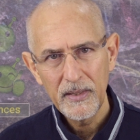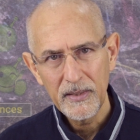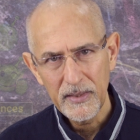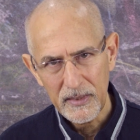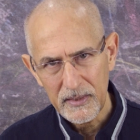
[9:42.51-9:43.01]

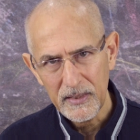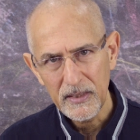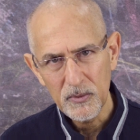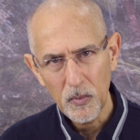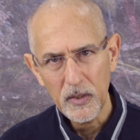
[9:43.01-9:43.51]
This
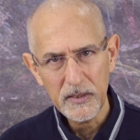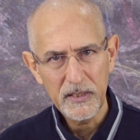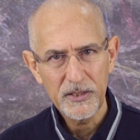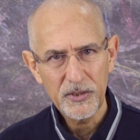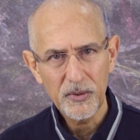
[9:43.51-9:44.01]
is what
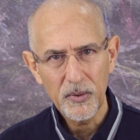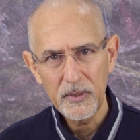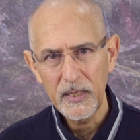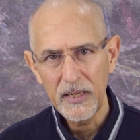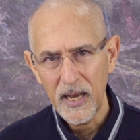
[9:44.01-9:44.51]
is stored
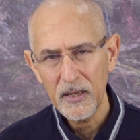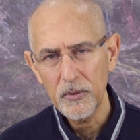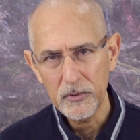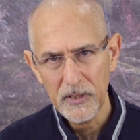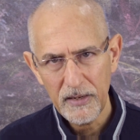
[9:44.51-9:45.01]
in our
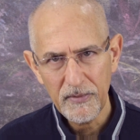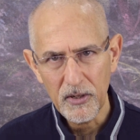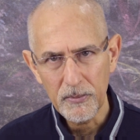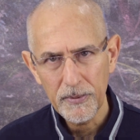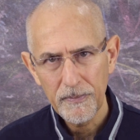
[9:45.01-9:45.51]
causal
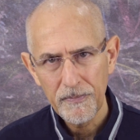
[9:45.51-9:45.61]
envelope.